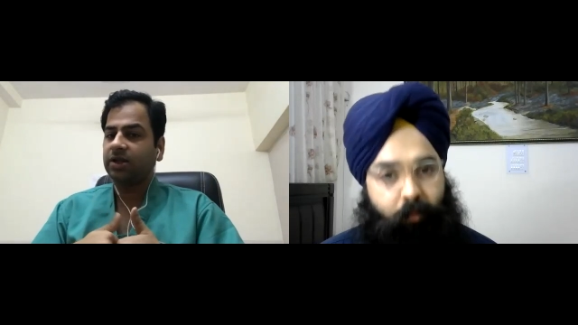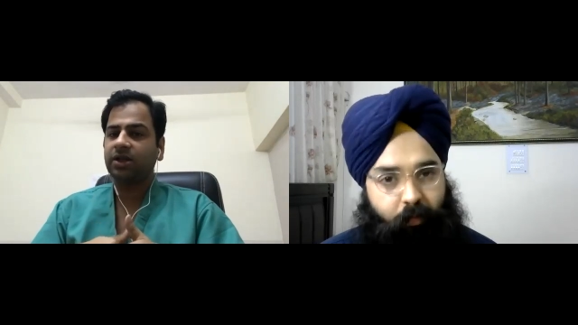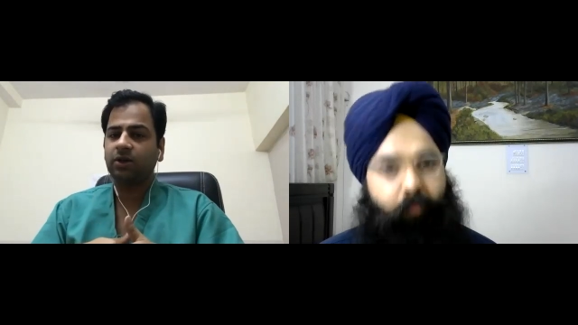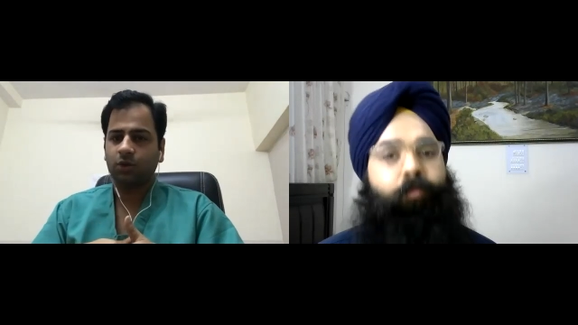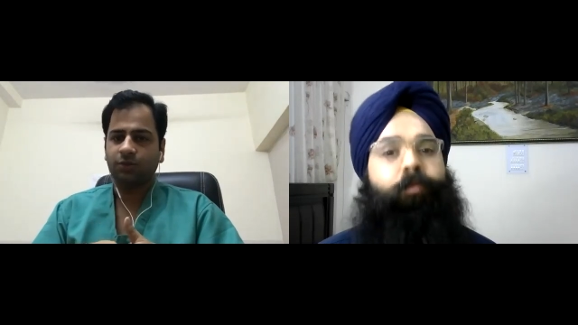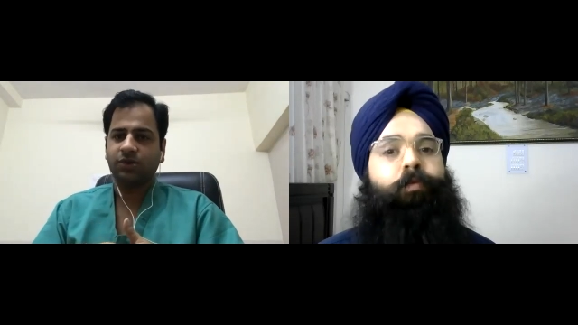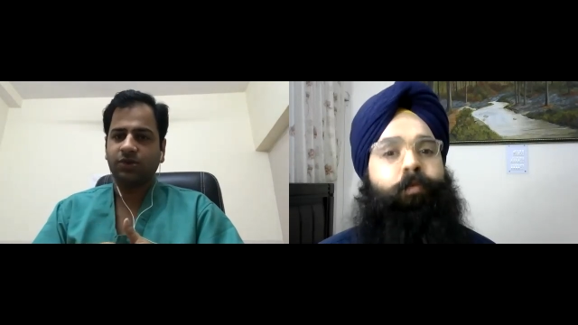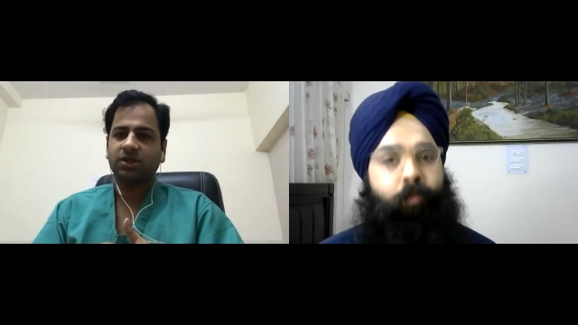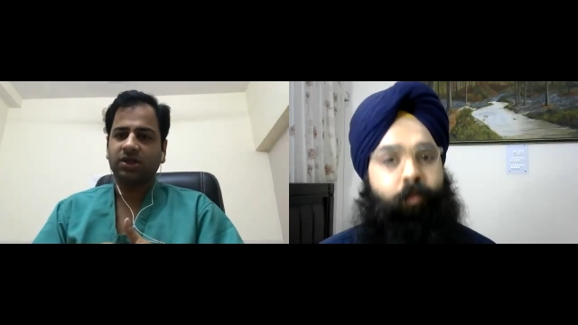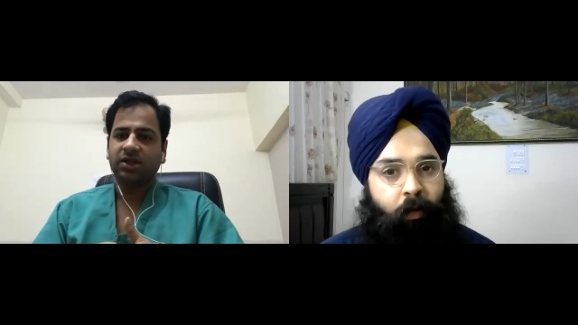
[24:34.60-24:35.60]
Speaker 1: in their homes
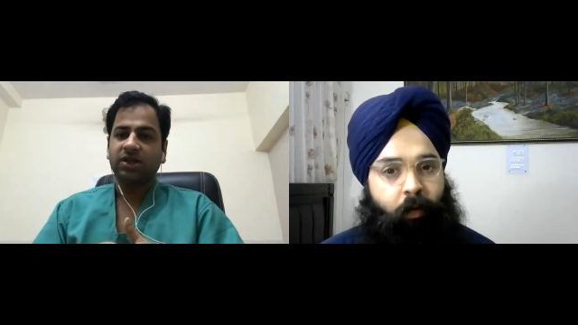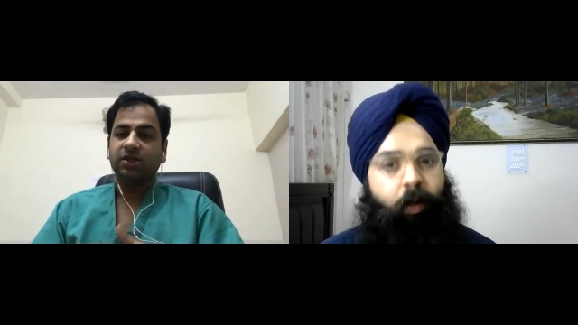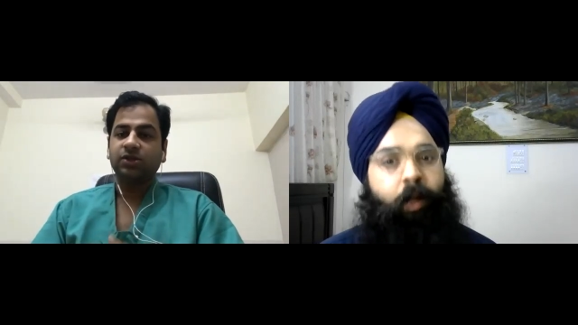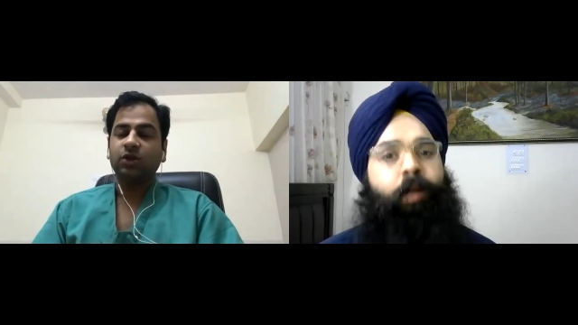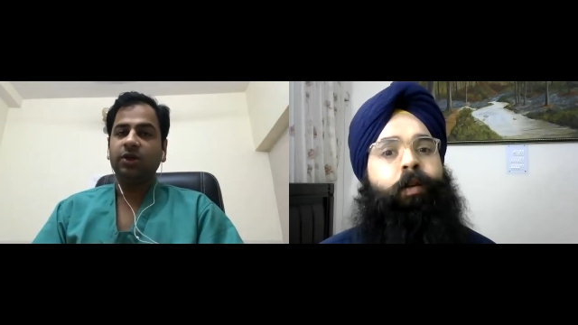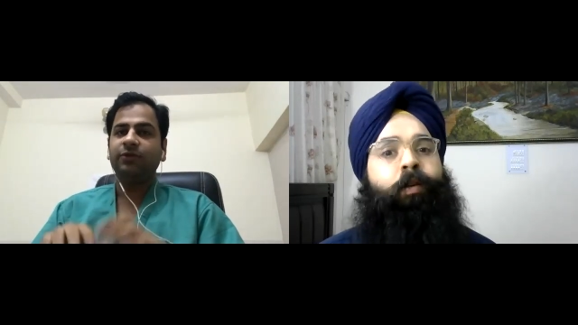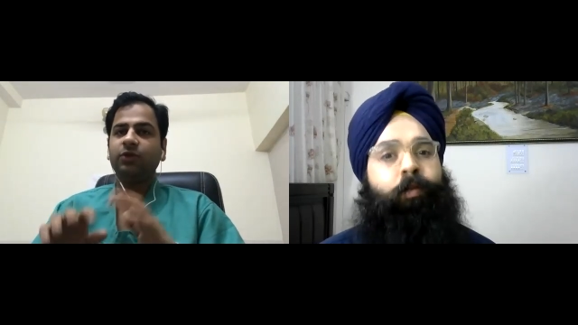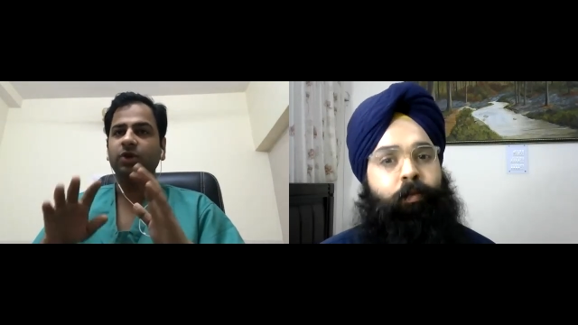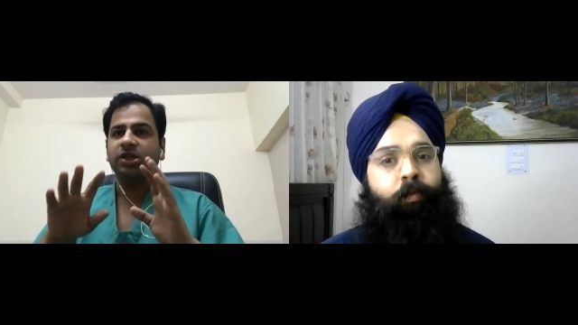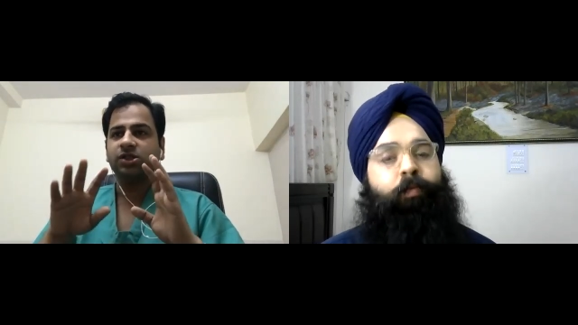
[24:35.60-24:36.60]
okay. so if
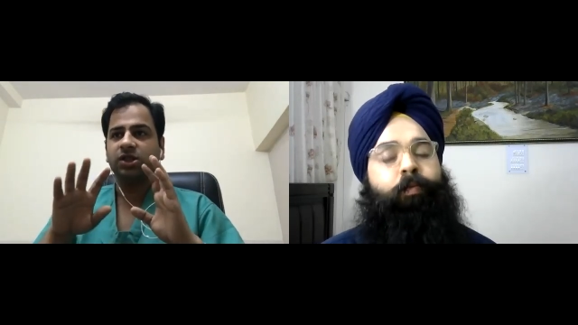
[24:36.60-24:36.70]
you can